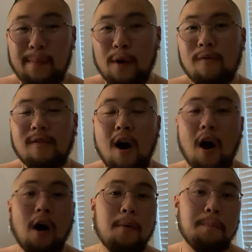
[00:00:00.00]
I'm going with the
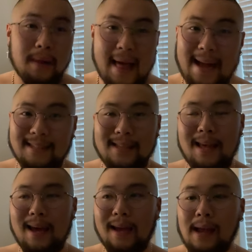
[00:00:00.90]
all black
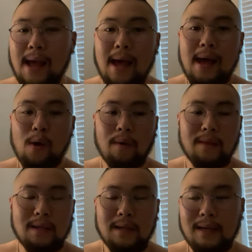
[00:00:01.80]
today with
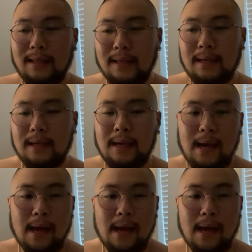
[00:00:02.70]
the hoodie,